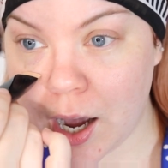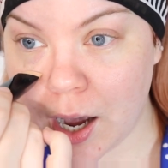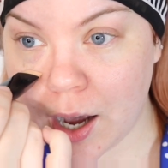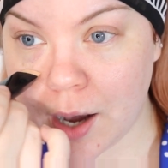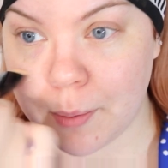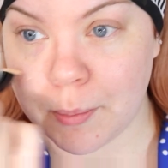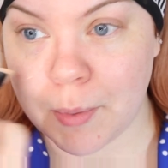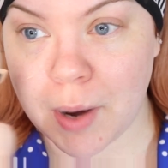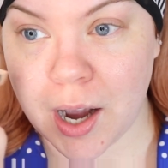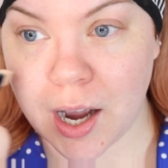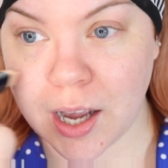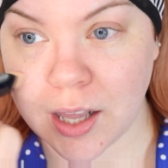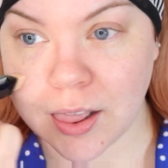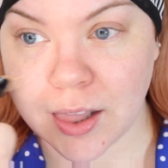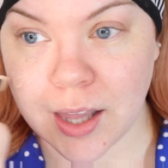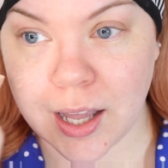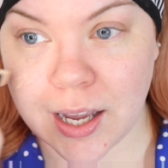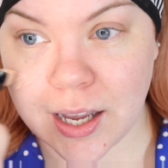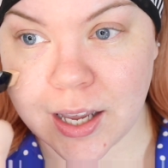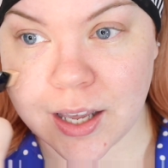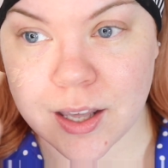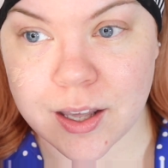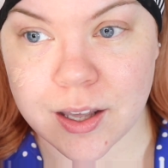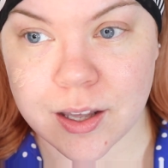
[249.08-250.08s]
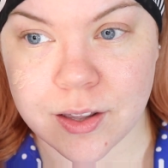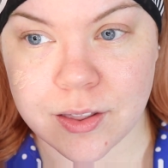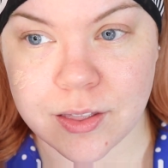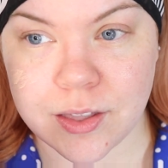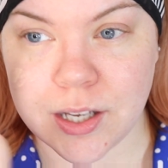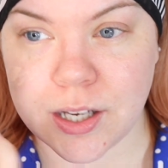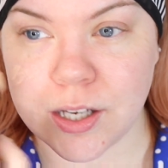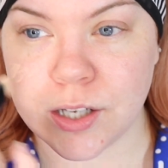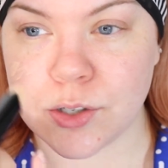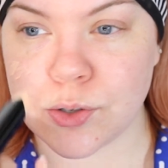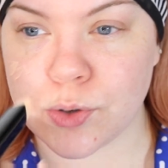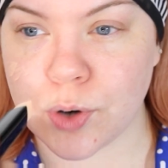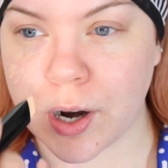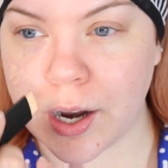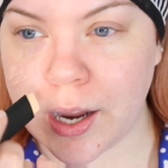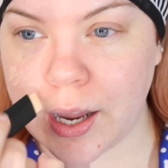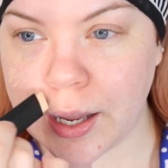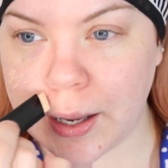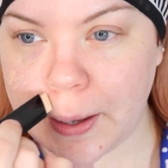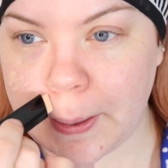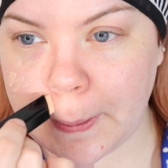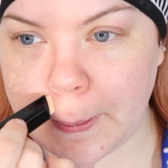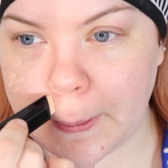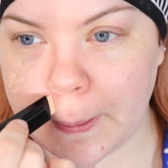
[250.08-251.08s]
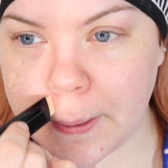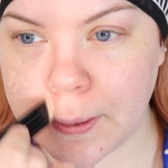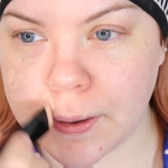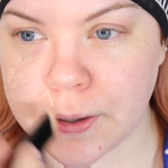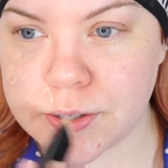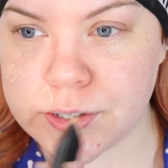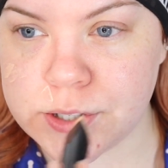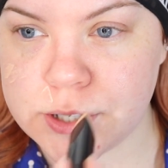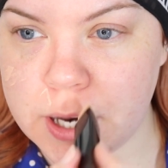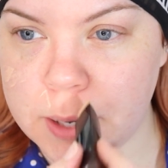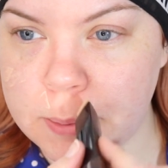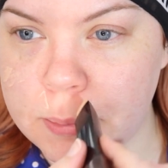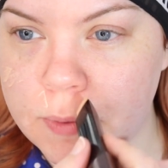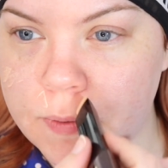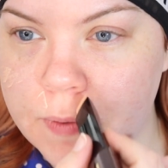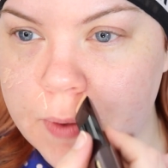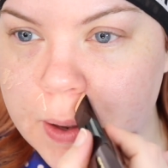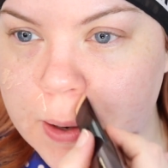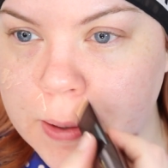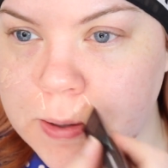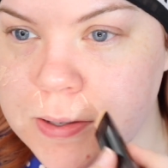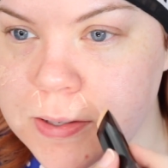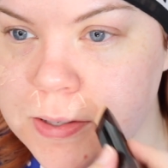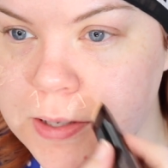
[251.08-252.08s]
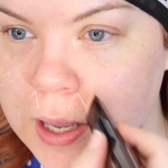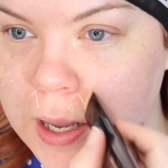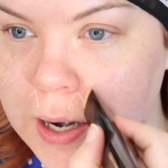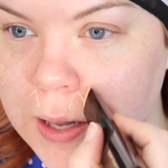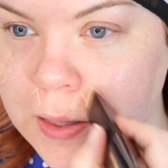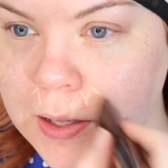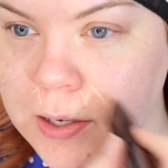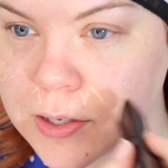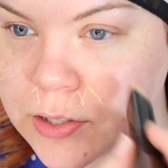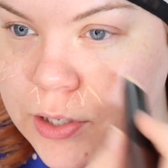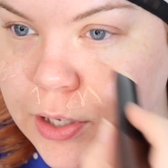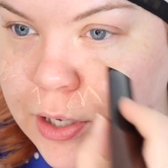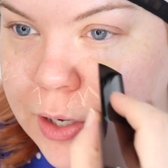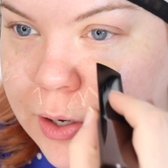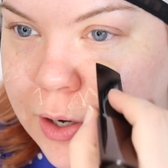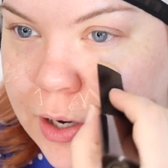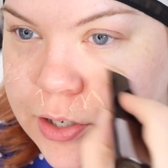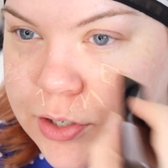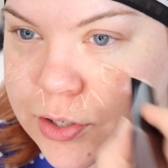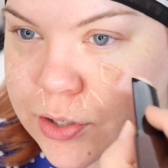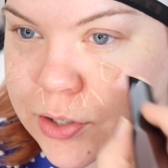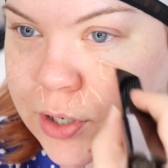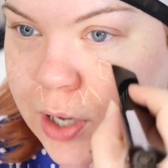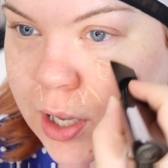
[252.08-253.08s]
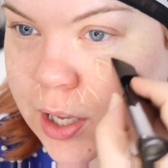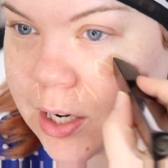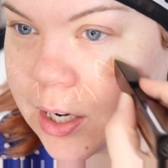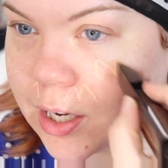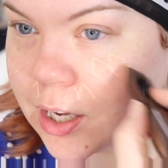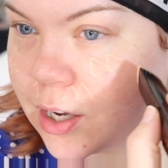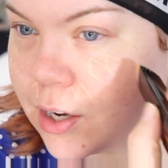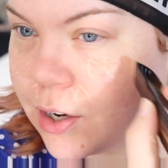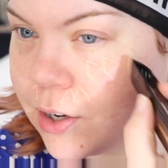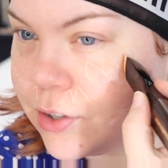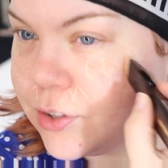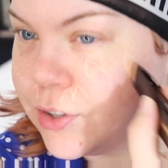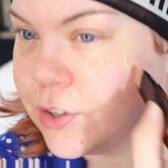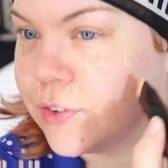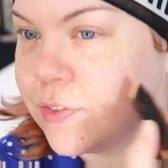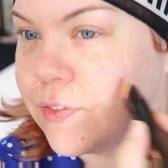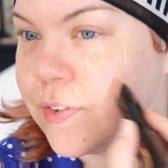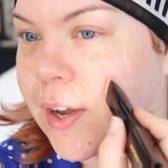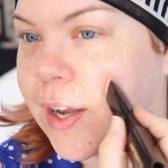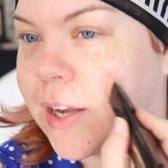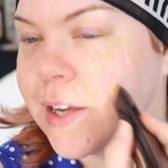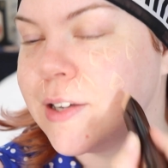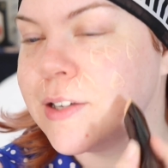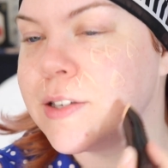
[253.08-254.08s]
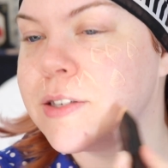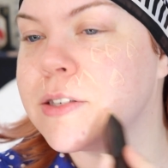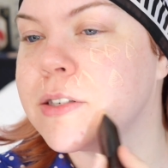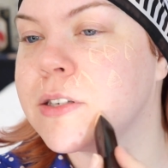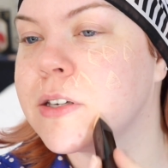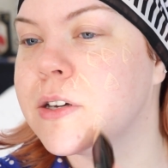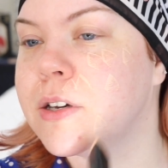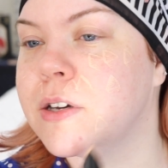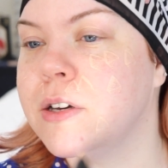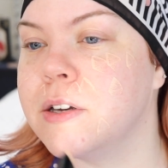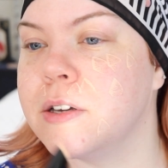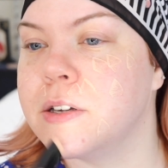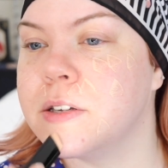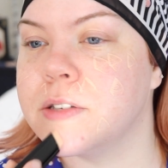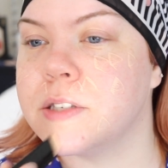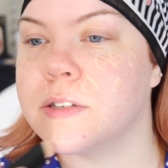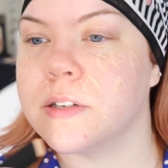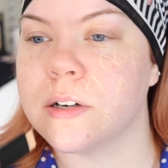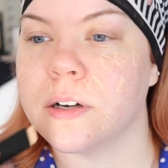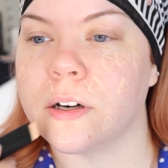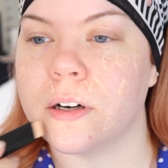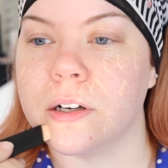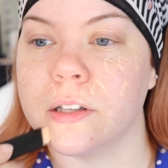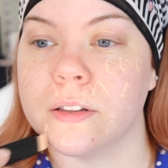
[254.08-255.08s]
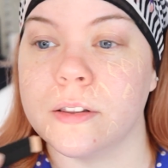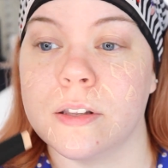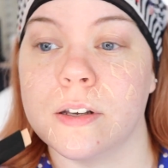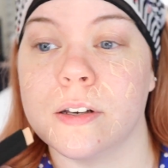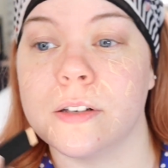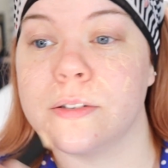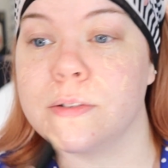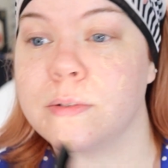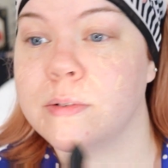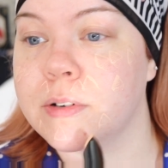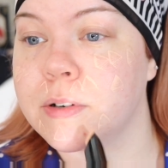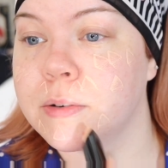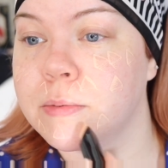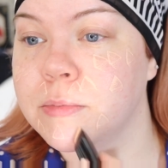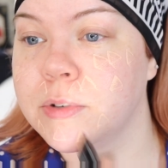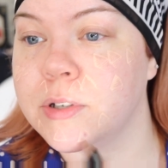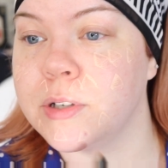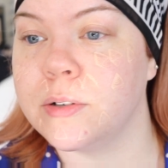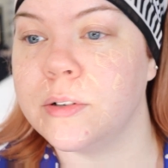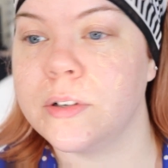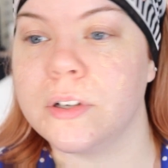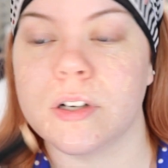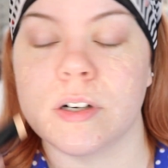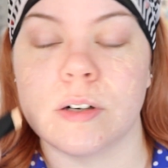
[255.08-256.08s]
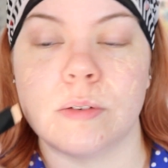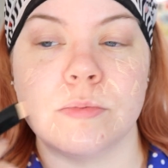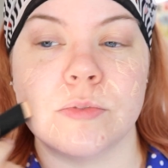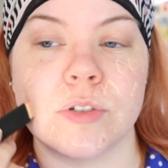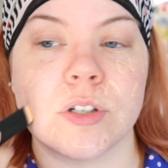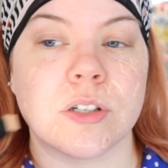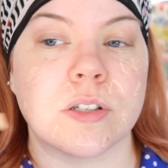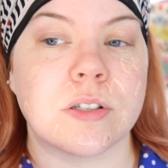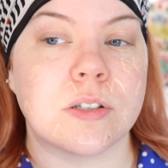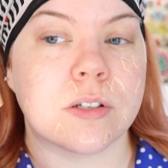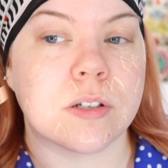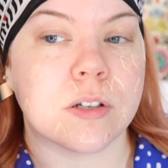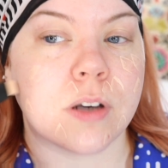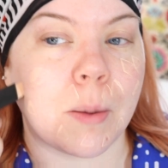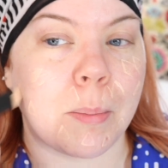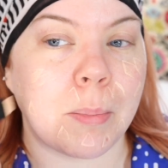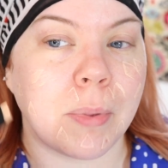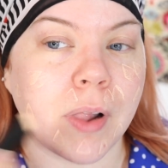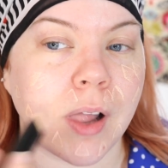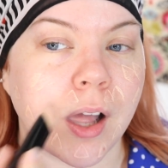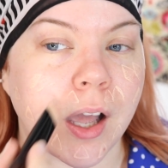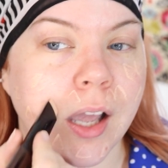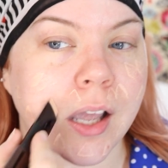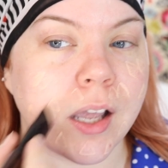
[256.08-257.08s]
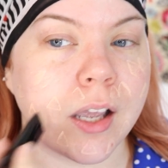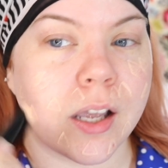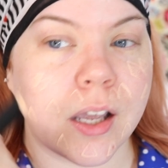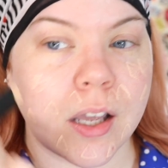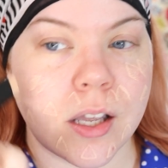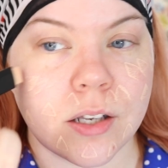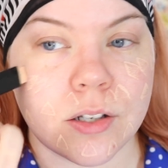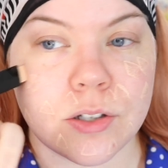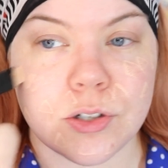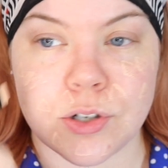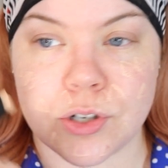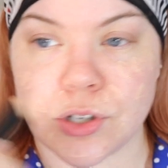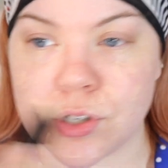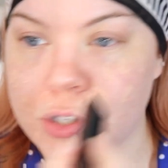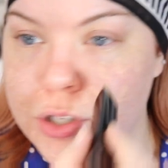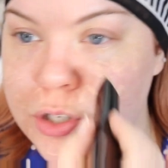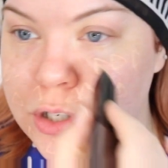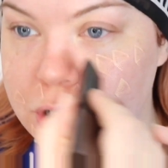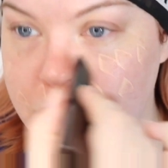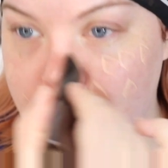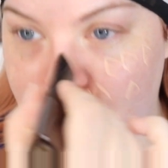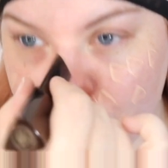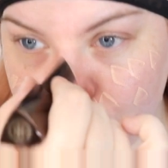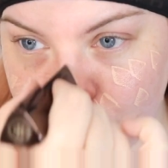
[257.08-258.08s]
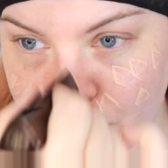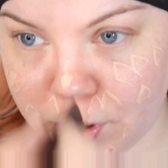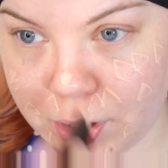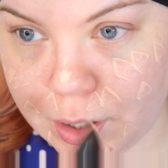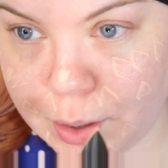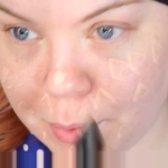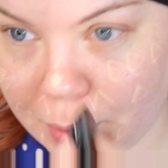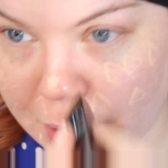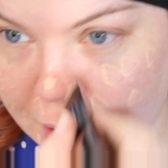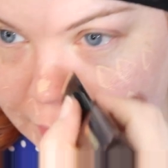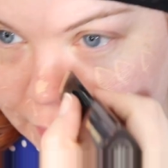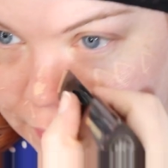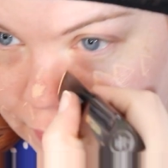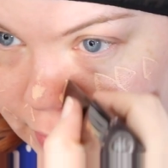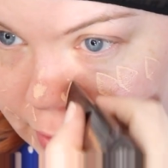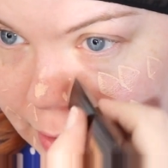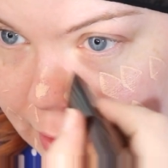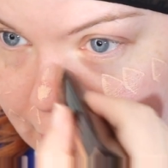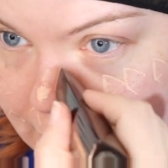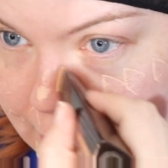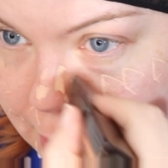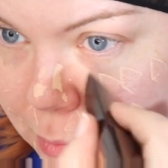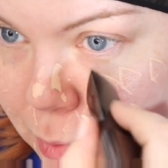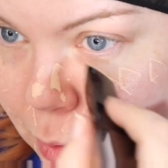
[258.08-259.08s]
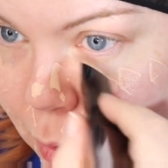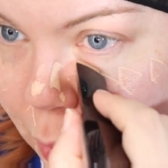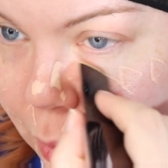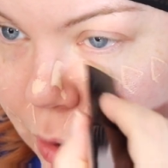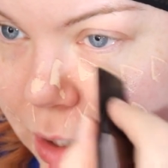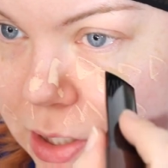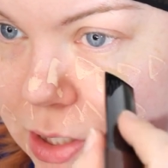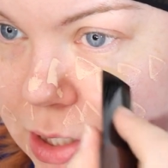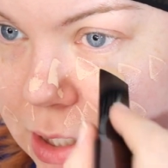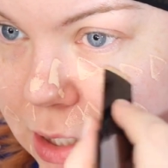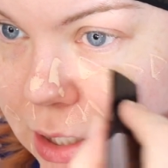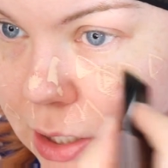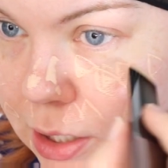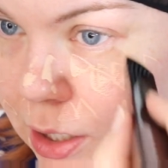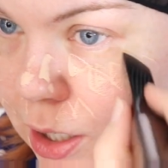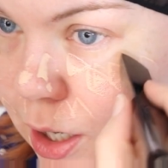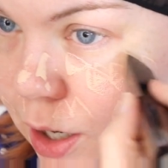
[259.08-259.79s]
um, I like the triangular shape of it. It just kind of looks cute as you're dotting it on your face. So that's what I'm doing. I'm just applying it just generally where I feel like I'm going to need